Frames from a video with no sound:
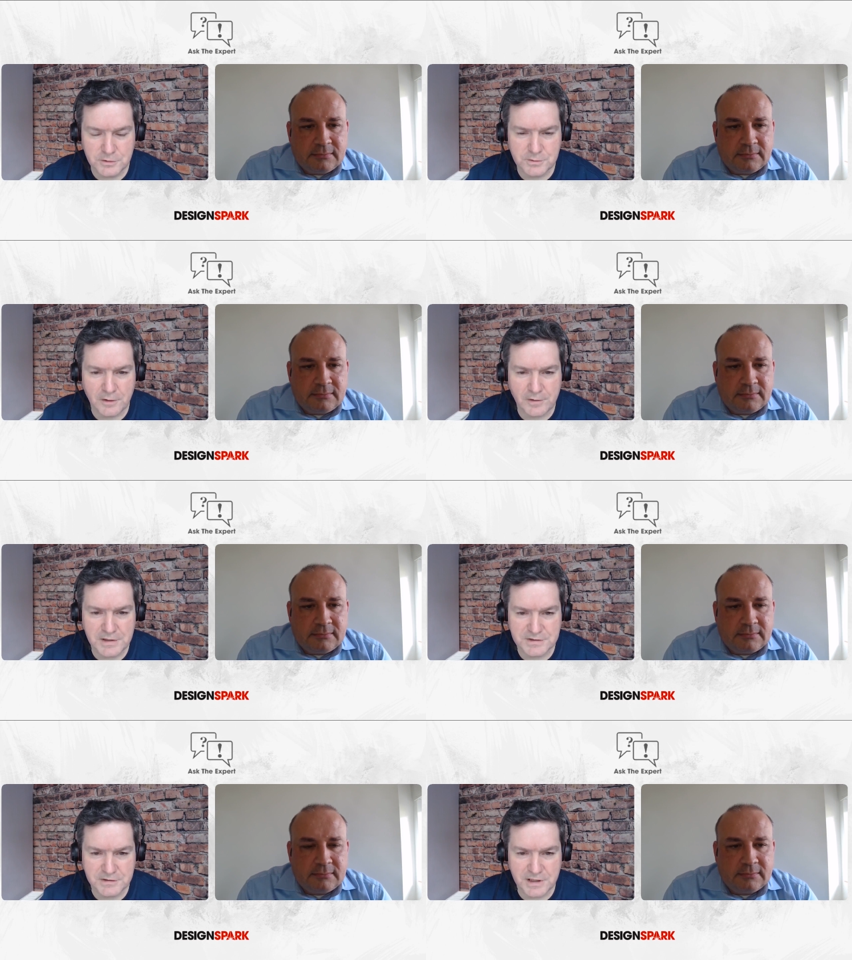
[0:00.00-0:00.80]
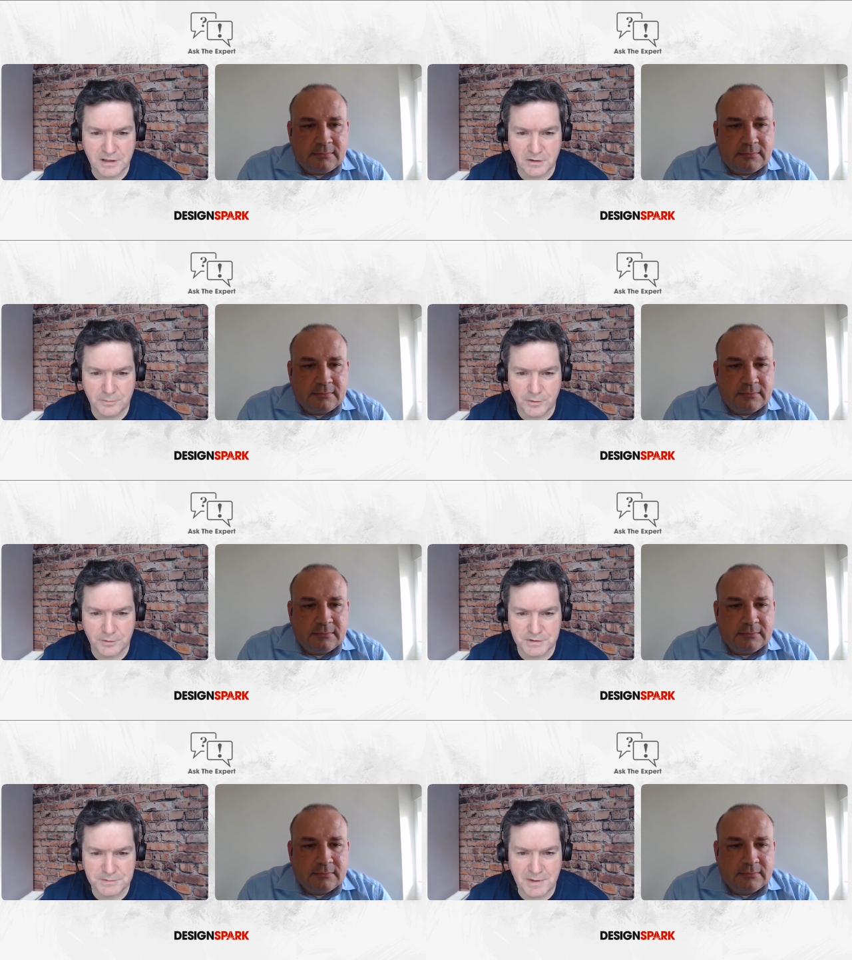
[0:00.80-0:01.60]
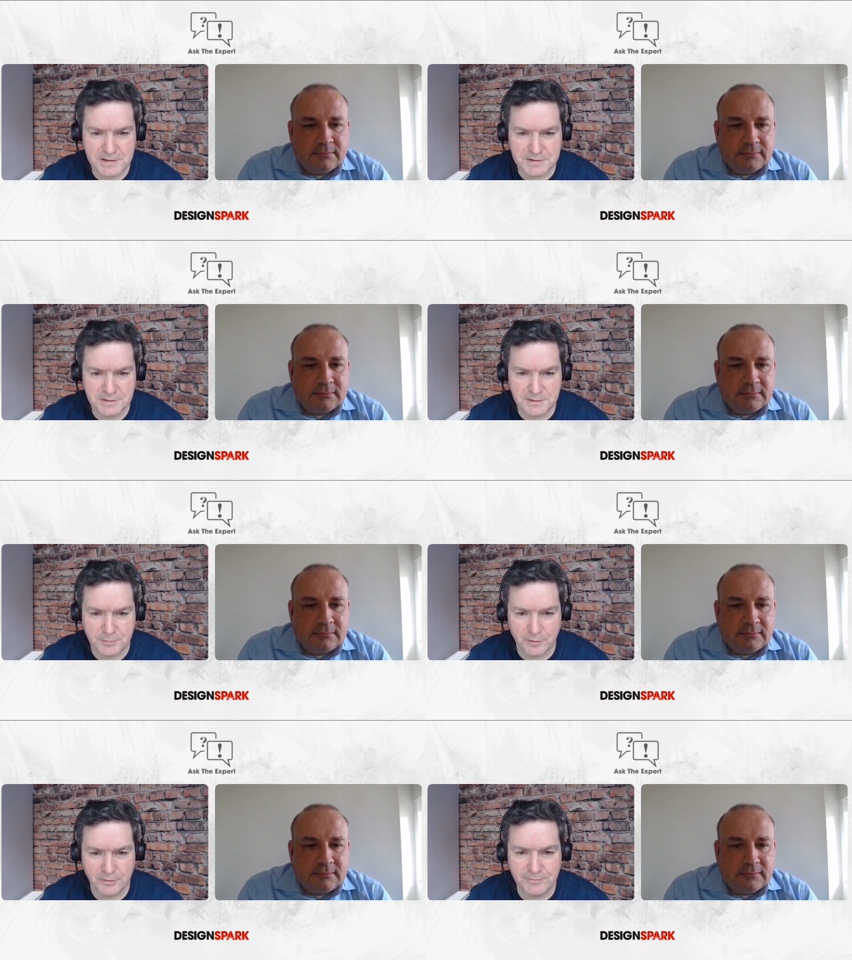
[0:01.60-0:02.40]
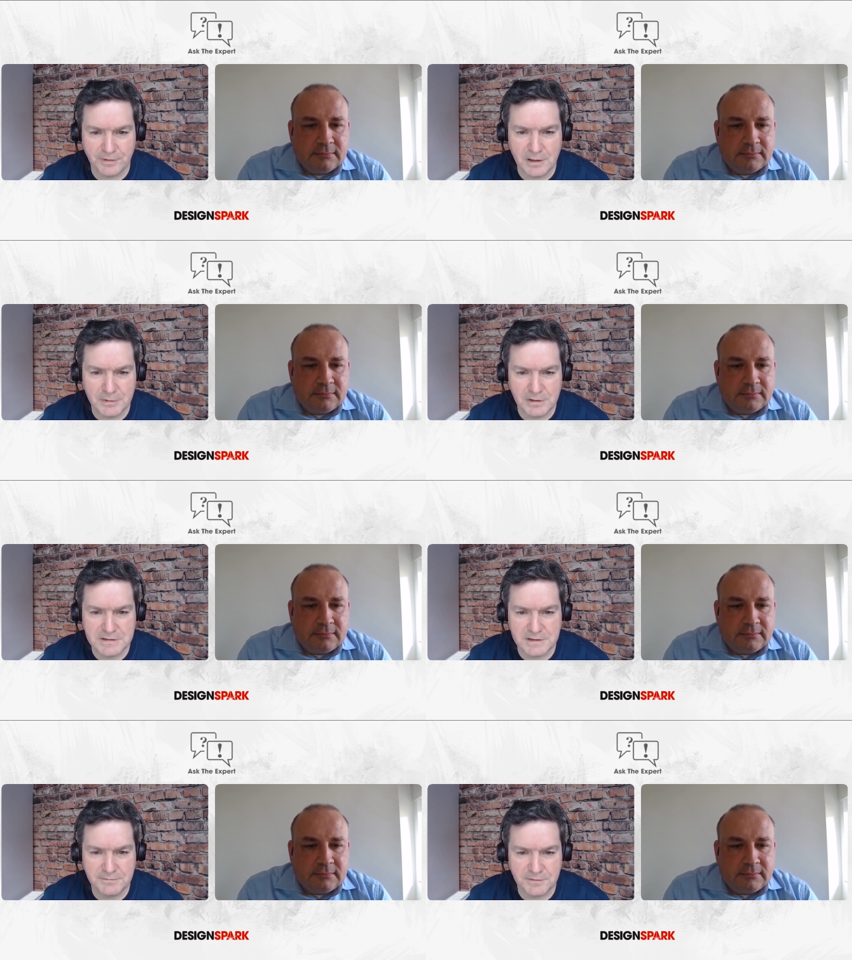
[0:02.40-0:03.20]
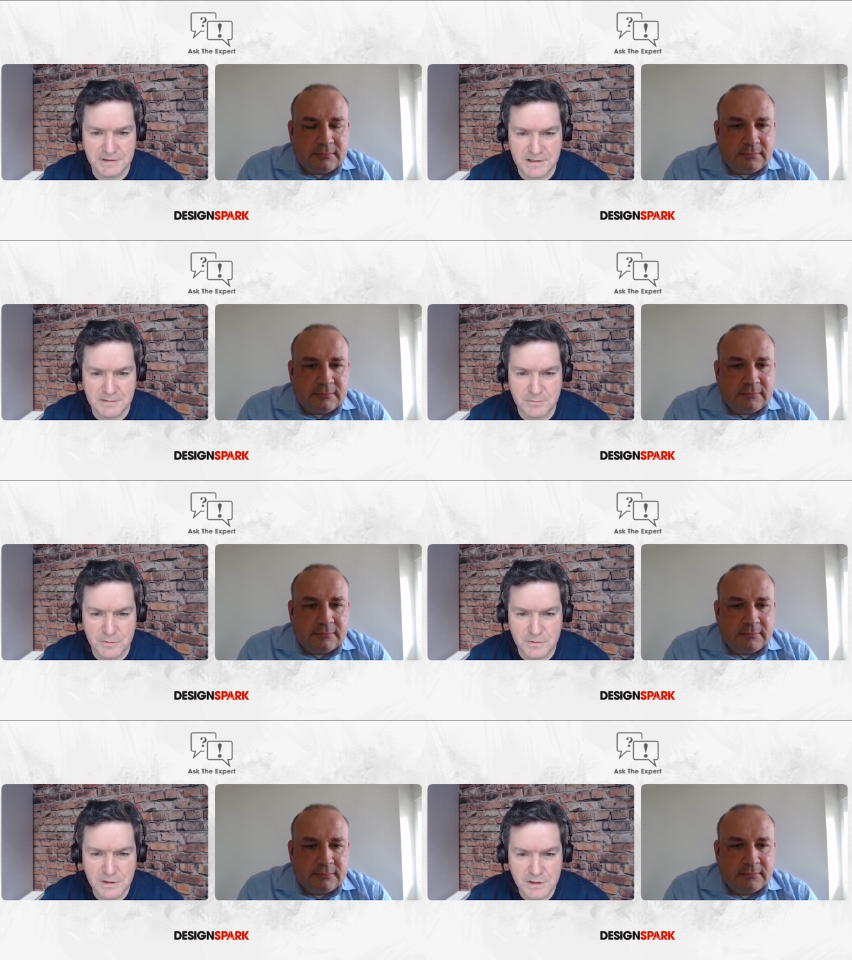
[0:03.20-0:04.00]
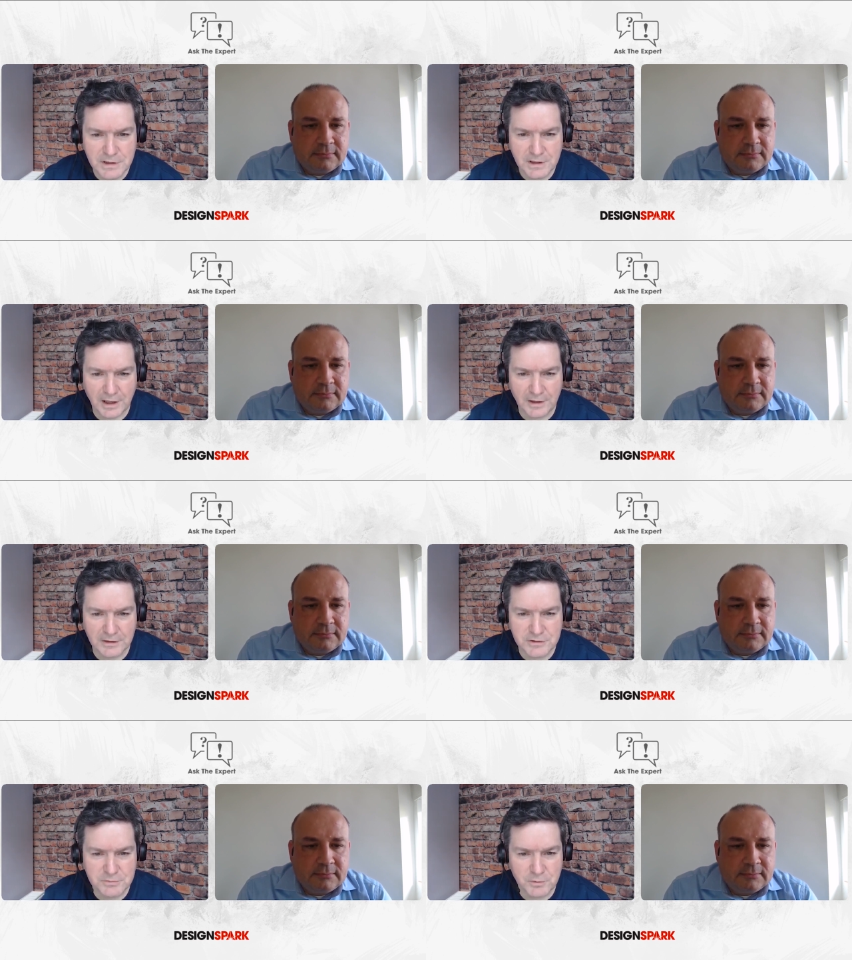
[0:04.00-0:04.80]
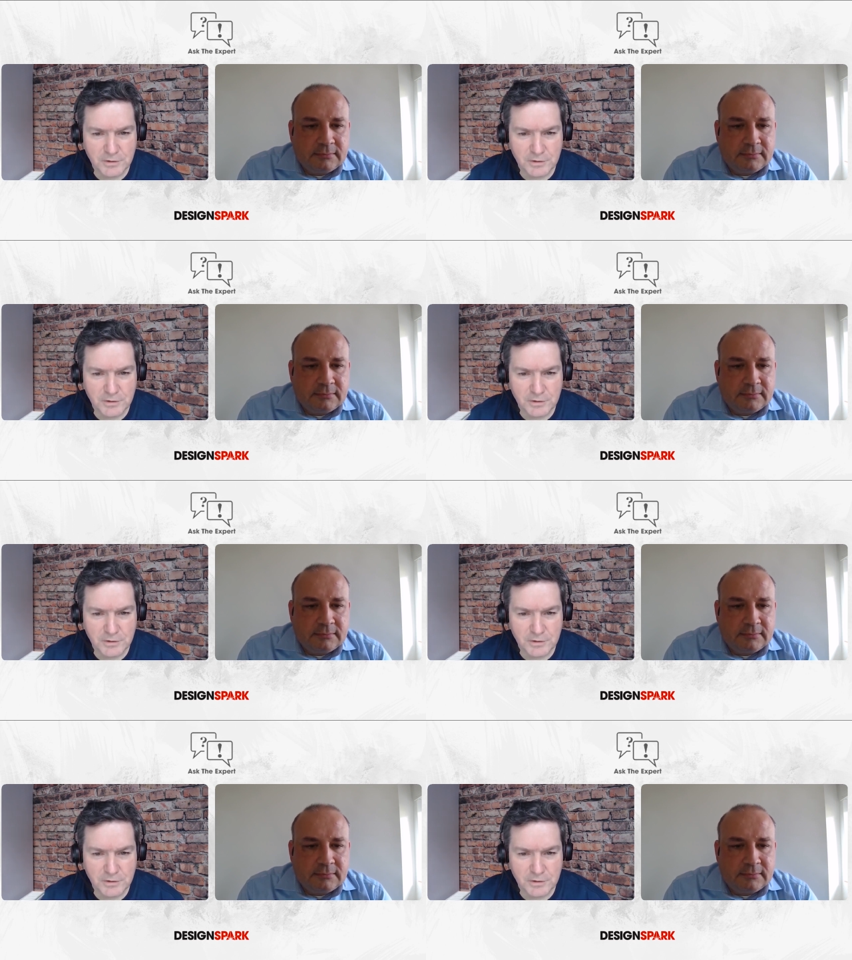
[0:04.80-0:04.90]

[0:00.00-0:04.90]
Speaker 1: go to rs to check out the product specs the, the product availability for example and i